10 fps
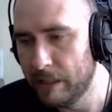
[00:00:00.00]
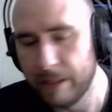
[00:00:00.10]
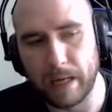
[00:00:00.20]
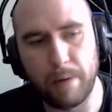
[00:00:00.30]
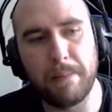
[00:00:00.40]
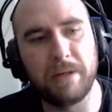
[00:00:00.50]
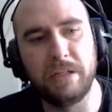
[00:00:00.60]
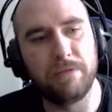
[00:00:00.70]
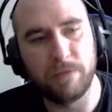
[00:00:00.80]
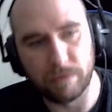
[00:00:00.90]
Now
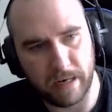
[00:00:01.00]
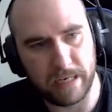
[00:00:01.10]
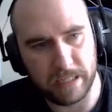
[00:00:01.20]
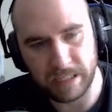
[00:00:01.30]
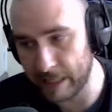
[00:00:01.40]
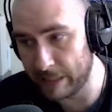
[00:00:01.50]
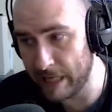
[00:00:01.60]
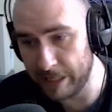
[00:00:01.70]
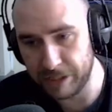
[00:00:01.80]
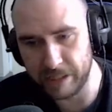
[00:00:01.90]
imagine if the range had
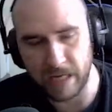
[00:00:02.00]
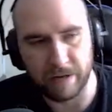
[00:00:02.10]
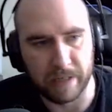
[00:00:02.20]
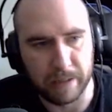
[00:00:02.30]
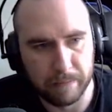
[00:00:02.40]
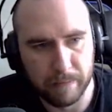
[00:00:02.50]
legendary.